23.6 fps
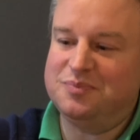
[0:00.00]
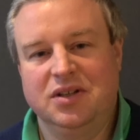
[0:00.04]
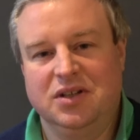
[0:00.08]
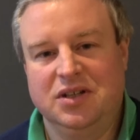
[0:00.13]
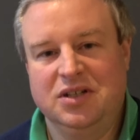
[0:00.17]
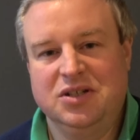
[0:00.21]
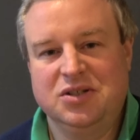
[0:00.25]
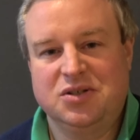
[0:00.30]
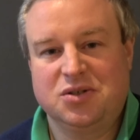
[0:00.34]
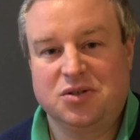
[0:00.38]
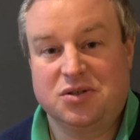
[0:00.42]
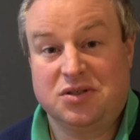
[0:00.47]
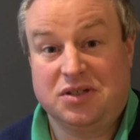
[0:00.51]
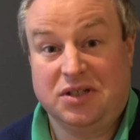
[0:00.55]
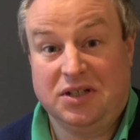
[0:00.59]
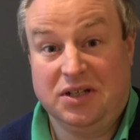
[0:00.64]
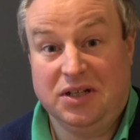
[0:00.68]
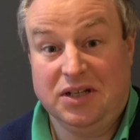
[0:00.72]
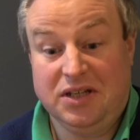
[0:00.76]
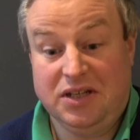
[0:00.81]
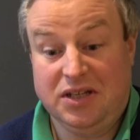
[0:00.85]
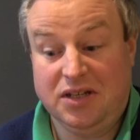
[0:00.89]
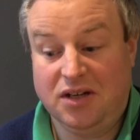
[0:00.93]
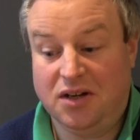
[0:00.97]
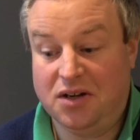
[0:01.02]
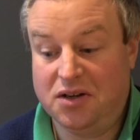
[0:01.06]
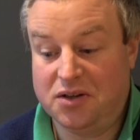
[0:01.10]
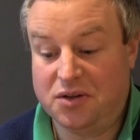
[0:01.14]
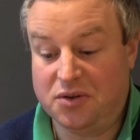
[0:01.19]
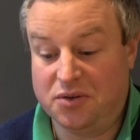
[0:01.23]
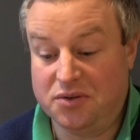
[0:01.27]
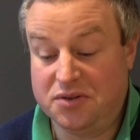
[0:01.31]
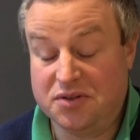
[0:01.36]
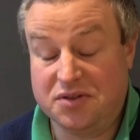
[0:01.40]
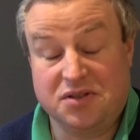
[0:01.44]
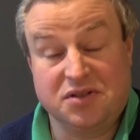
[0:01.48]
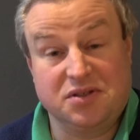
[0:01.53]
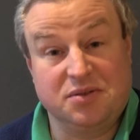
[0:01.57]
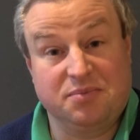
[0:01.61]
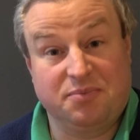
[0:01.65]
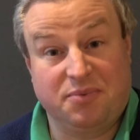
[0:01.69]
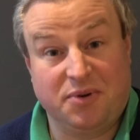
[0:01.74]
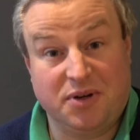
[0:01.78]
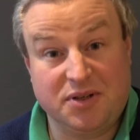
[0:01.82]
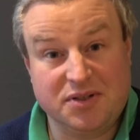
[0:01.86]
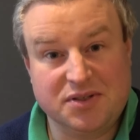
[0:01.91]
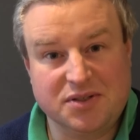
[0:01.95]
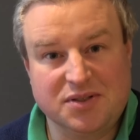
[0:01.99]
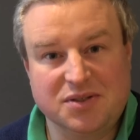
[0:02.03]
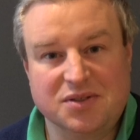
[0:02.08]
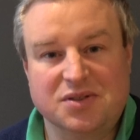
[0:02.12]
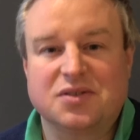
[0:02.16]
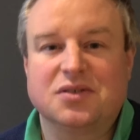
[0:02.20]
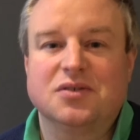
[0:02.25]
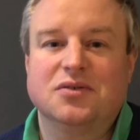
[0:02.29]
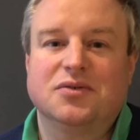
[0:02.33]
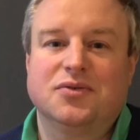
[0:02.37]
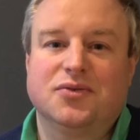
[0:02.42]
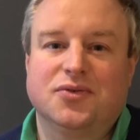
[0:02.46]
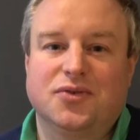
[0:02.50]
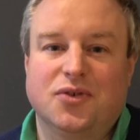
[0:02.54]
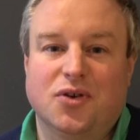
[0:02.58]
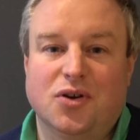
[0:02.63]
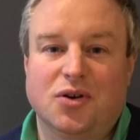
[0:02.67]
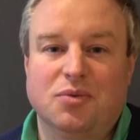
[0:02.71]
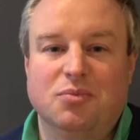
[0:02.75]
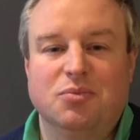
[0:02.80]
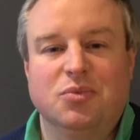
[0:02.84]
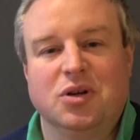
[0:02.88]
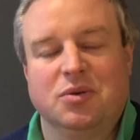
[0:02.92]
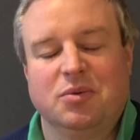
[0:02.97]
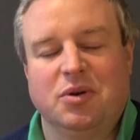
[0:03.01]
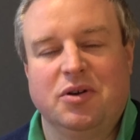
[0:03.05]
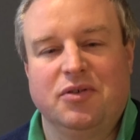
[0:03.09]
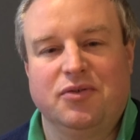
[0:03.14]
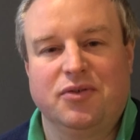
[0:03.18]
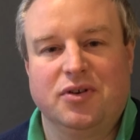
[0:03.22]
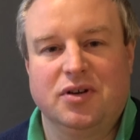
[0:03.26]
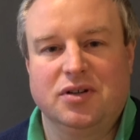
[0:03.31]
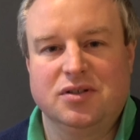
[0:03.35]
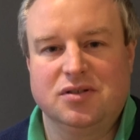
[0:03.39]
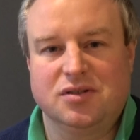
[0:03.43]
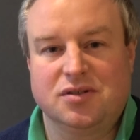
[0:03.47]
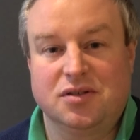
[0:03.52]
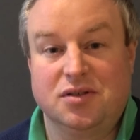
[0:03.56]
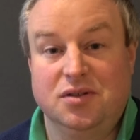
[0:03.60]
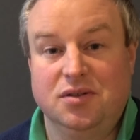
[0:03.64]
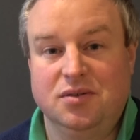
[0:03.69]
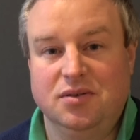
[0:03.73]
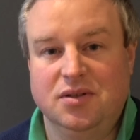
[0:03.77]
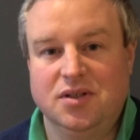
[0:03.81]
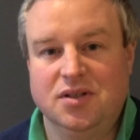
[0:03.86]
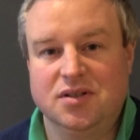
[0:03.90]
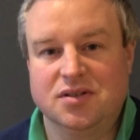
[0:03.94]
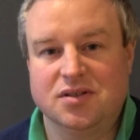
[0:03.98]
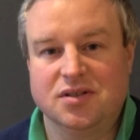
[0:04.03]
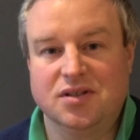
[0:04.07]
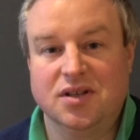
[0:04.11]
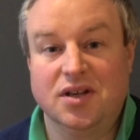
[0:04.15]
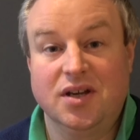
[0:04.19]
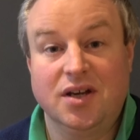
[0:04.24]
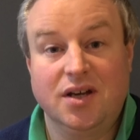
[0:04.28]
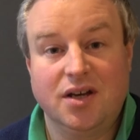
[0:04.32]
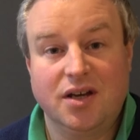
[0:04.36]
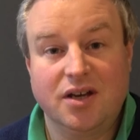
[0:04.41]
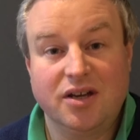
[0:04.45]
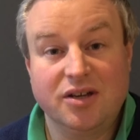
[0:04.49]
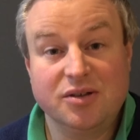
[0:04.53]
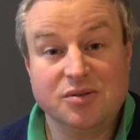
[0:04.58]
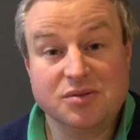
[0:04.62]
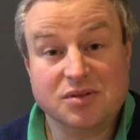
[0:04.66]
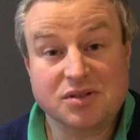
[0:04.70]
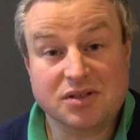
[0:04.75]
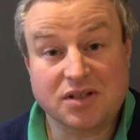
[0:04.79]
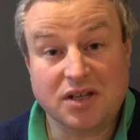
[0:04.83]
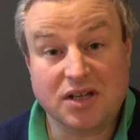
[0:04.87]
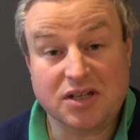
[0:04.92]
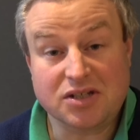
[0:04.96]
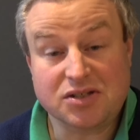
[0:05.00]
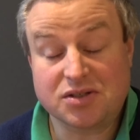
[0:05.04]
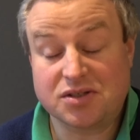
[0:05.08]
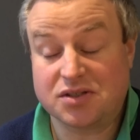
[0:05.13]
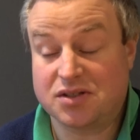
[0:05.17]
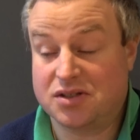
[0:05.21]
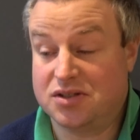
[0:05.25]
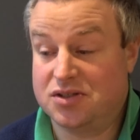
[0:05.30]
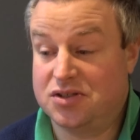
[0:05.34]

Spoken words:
Interestingly, I got this as a present from one of my friends who is an air hostess.